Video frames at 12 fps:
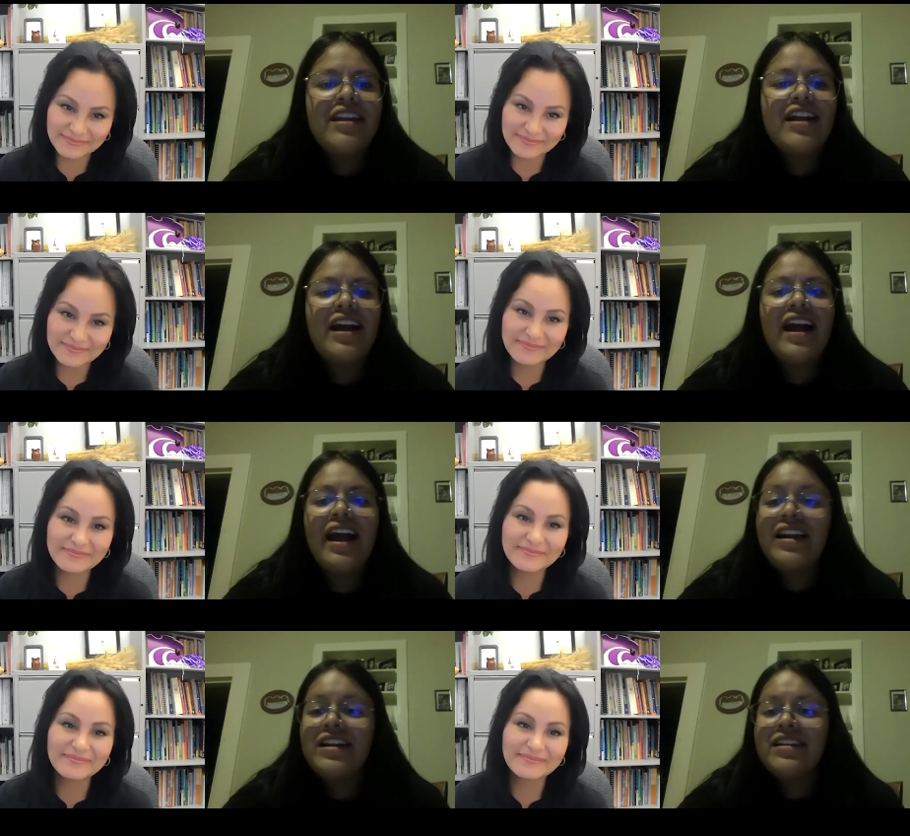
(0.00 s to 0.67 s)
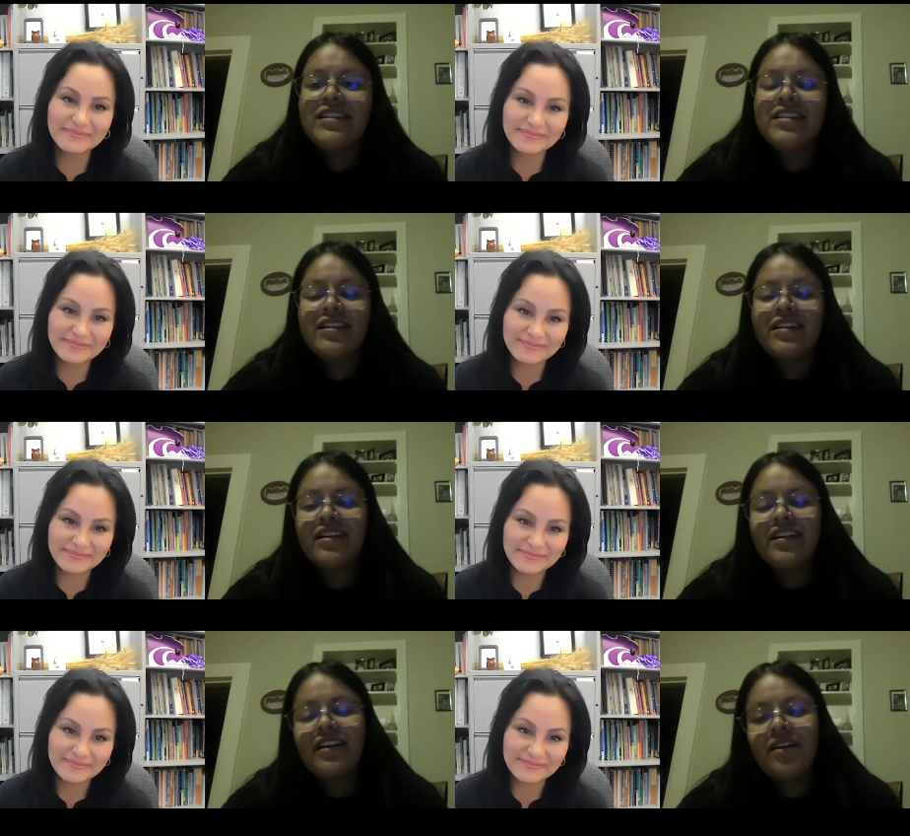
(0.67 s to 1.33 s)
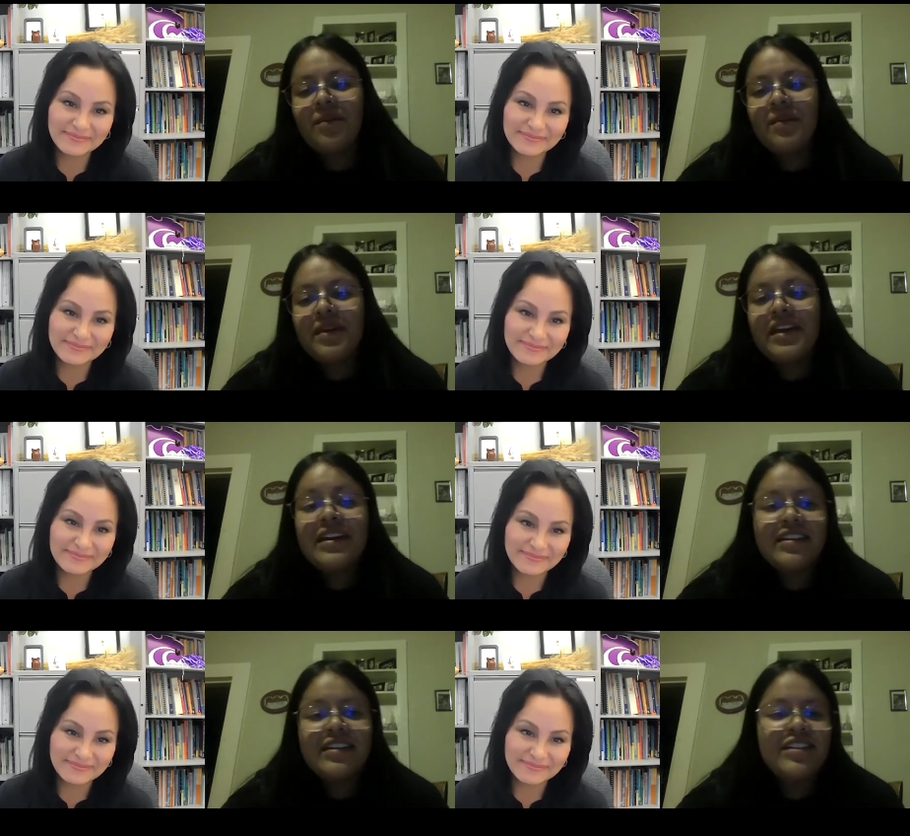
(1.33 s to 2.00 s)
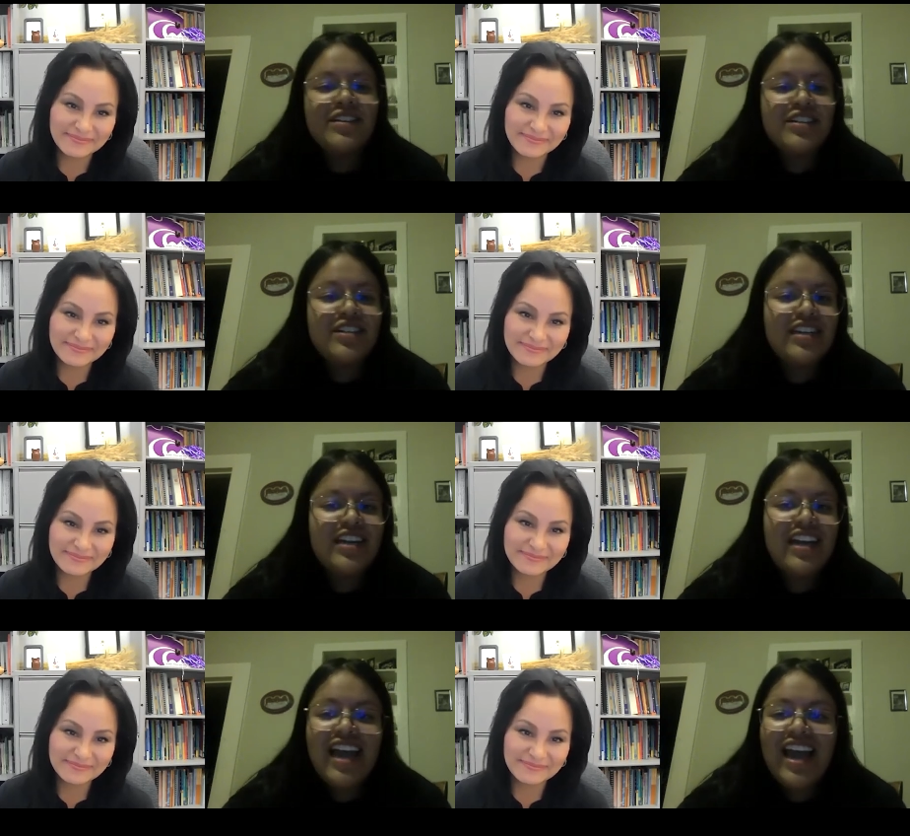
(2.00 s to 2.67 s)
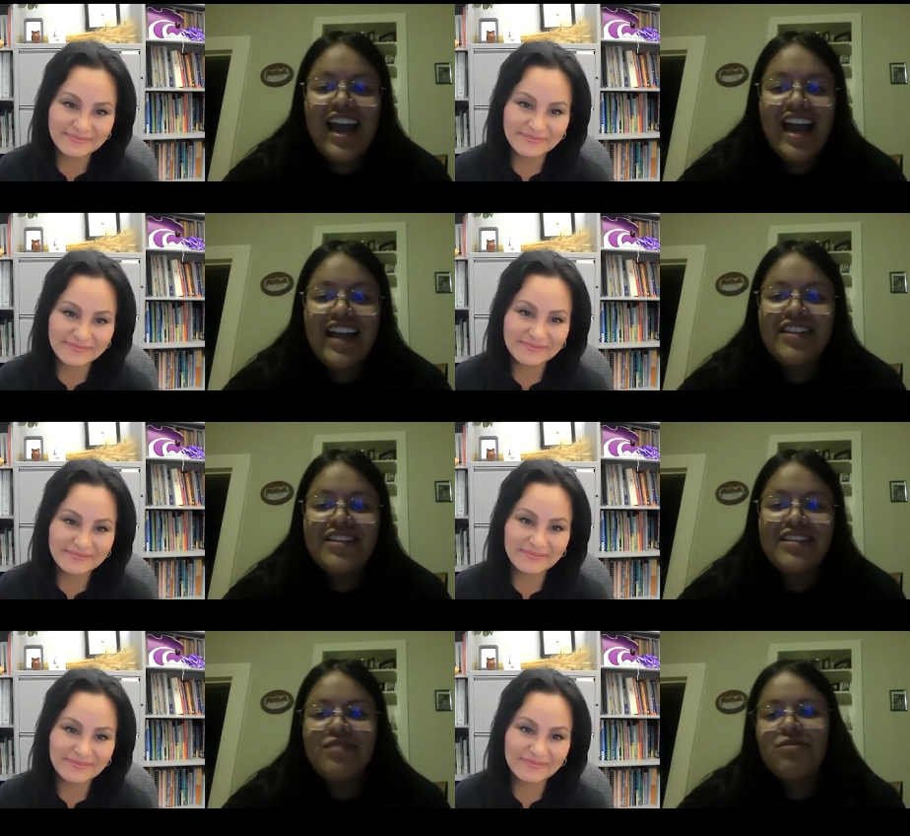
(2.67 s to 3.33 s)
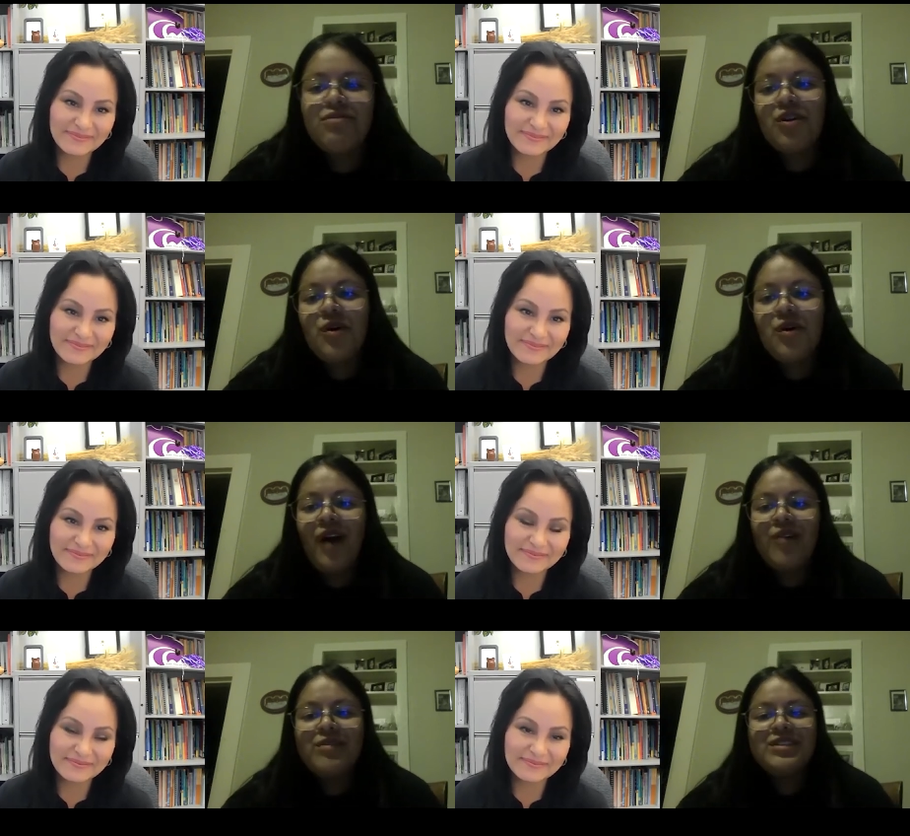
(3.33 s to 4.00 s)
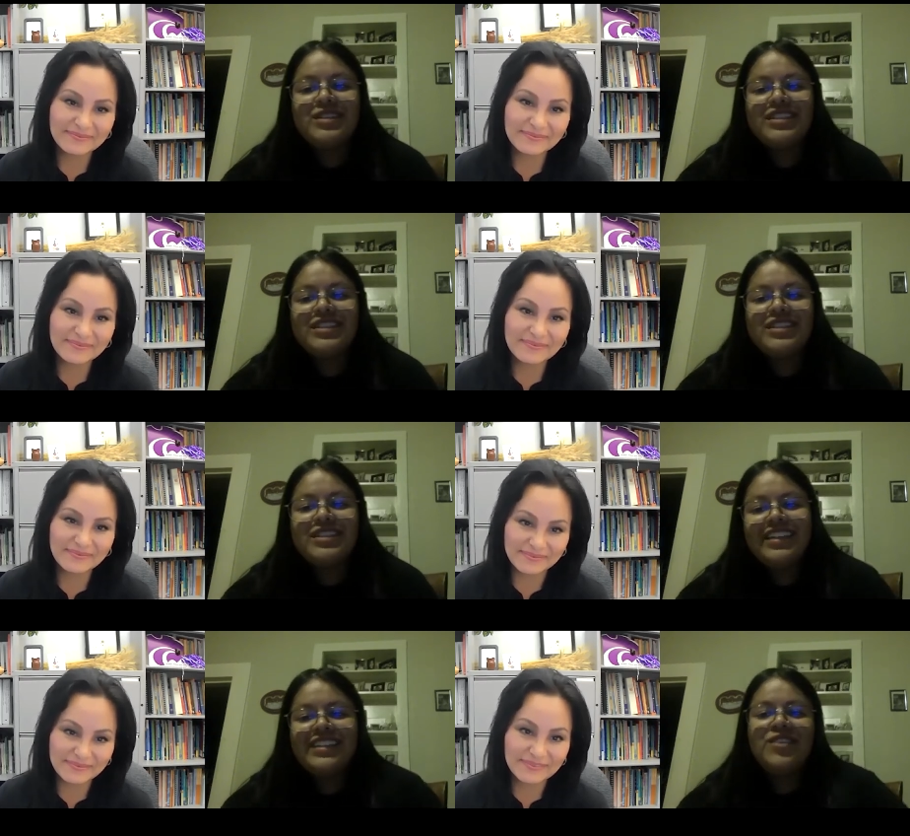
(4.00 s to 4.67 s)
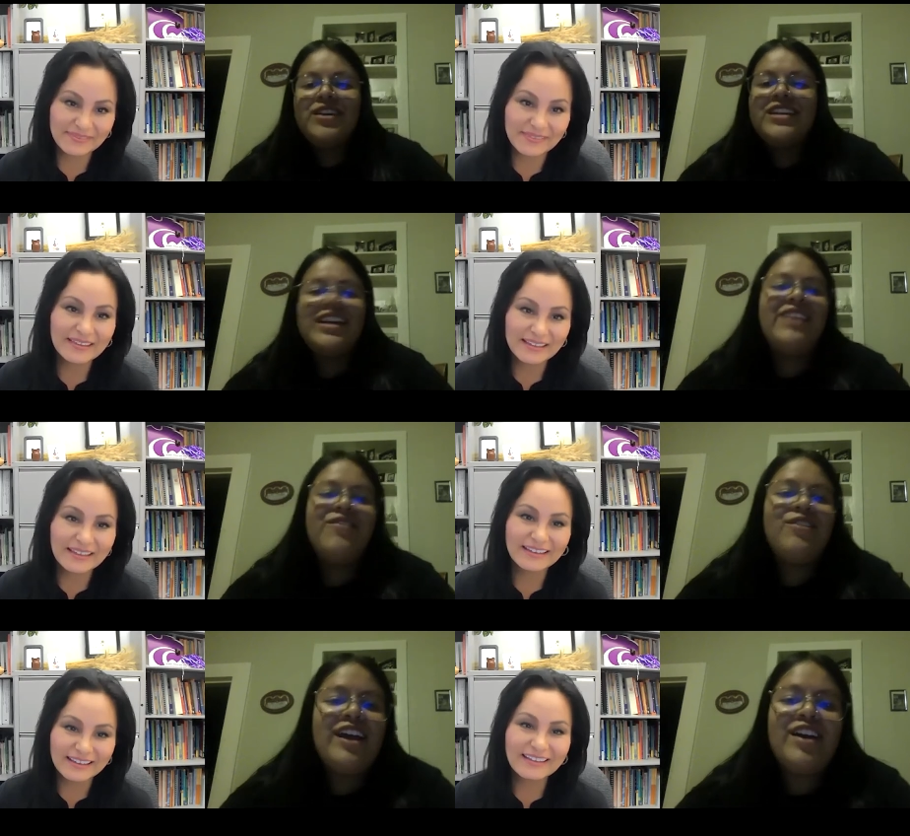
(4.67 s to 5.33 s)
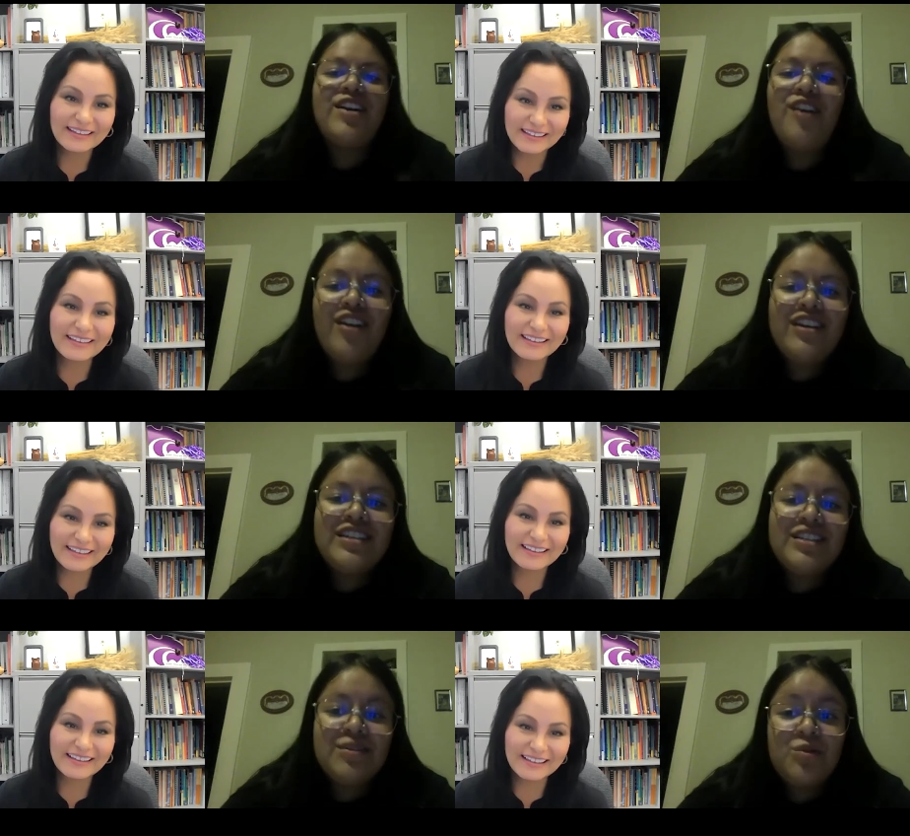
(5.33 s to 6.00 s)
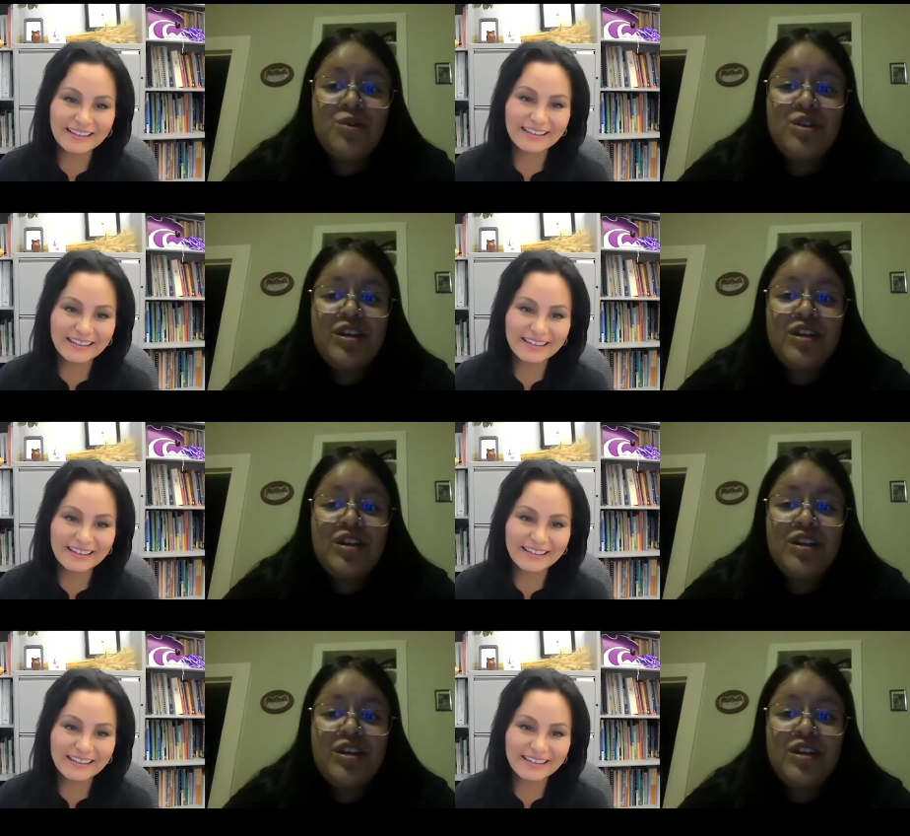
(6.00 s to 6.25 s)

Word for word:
Speaker 1: added the um, English. So I was just, so it, I feel like college is really a